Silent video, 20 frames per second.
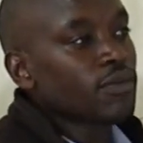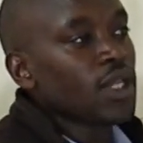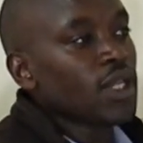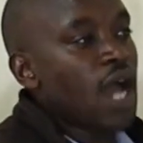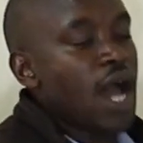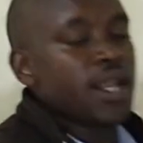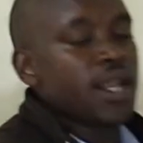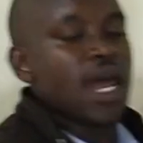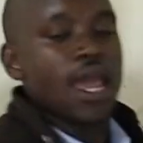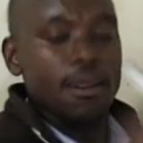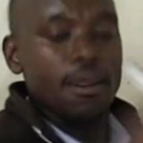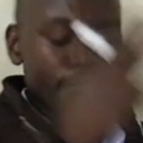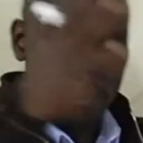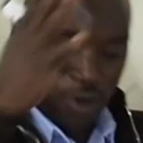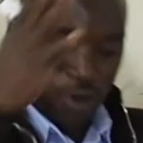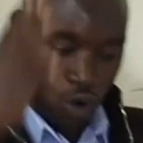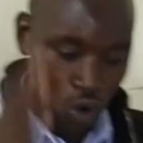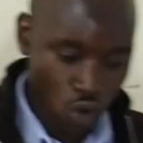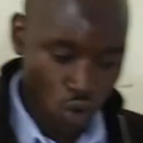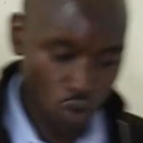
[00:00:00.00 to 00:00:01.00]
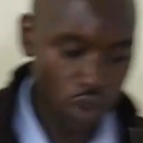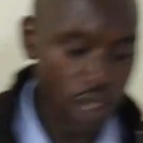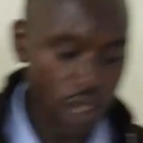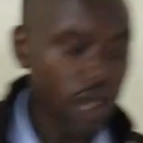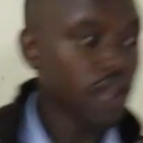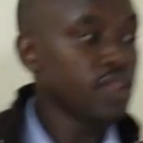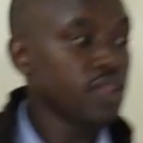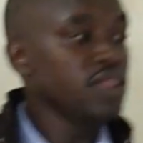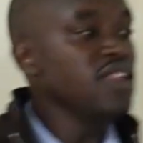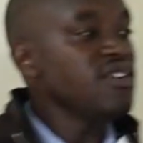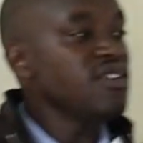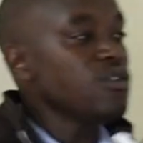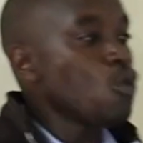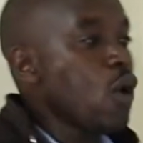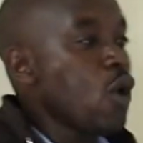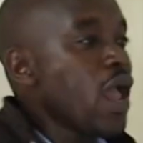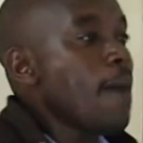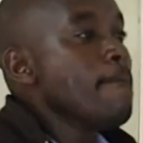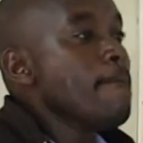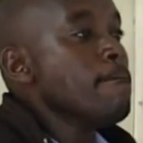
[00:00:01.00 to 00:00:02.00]
And I know this is
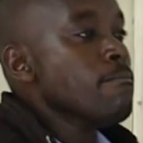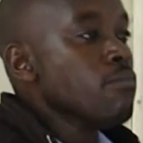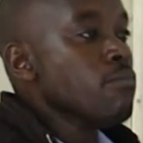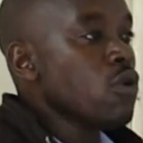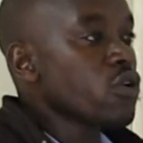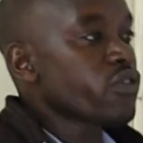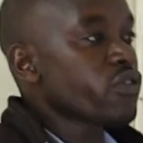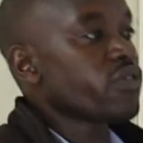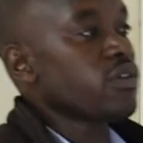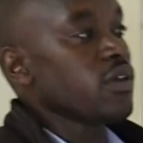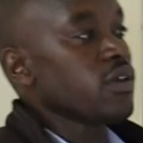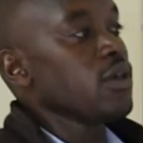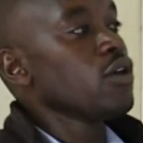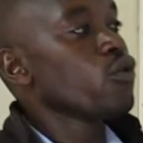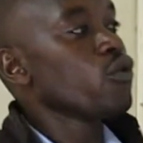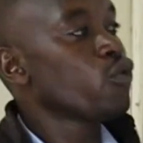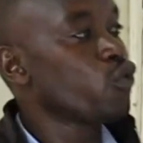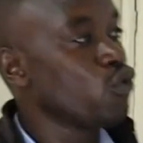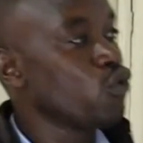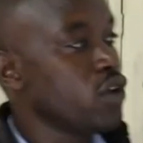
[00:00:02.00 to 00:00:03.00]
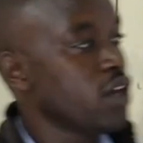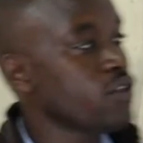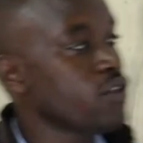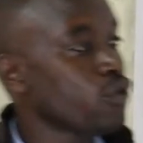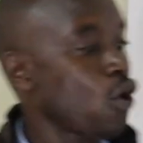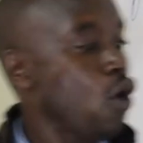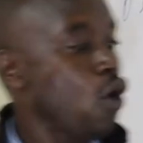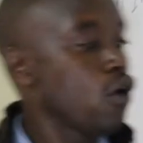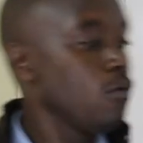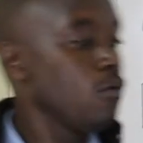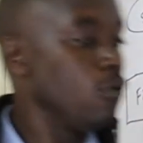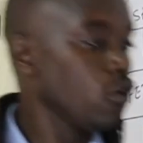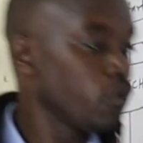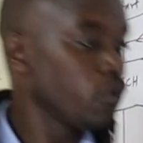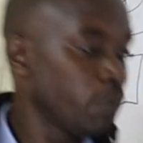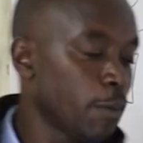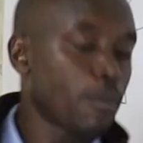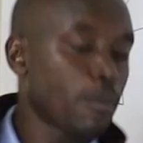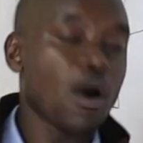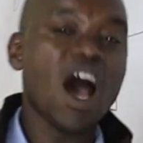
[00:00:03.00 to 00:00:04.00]
where most students or most
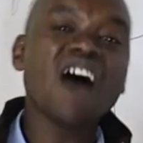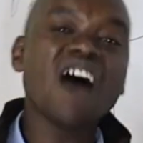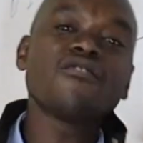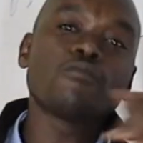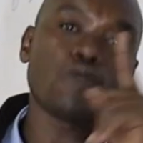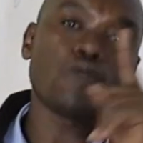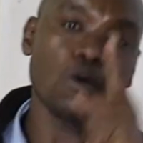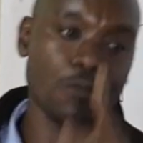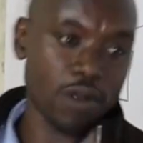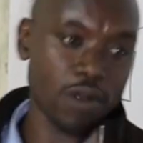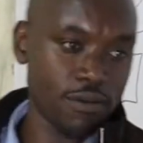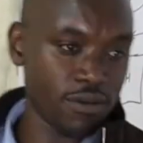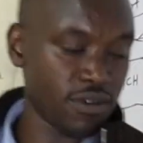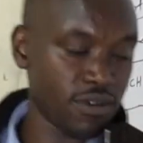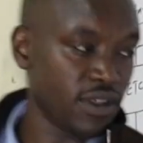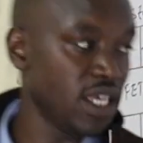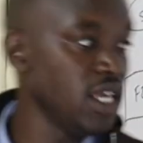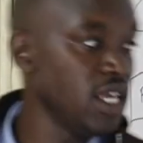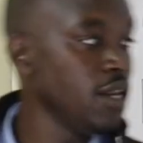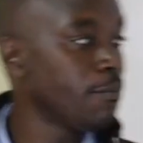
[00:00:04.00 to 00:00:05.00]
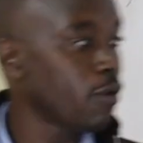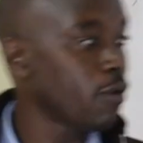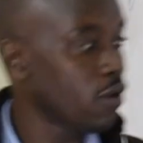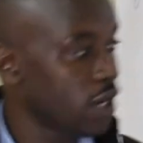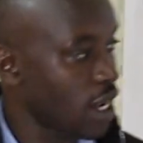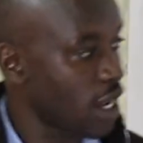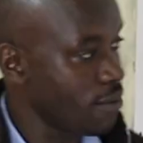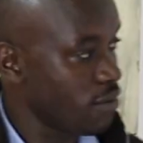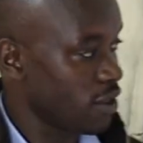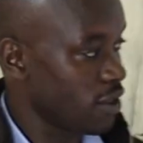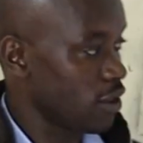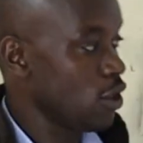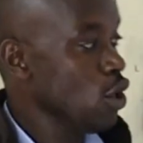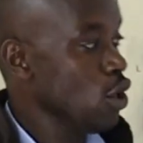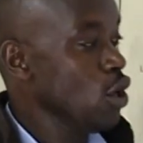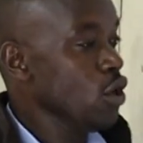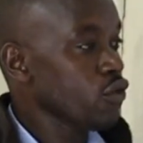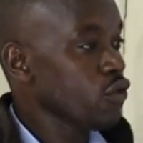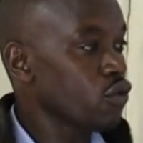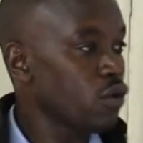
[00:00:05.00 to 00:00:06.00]
people have problems in programming.
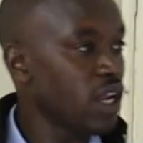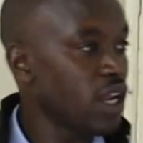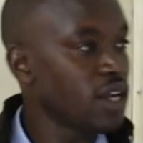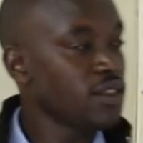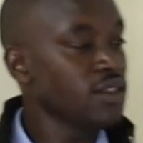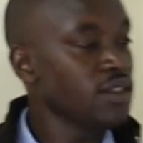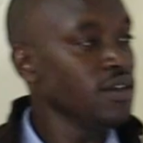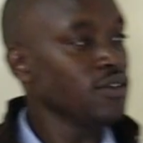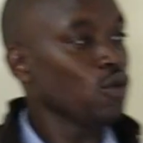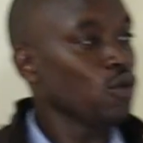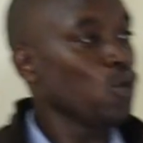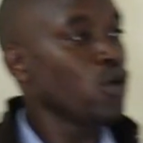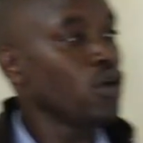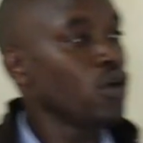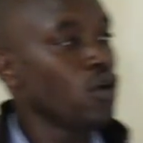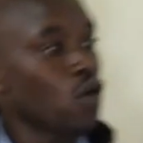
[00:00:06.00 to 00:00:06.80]
So like things, we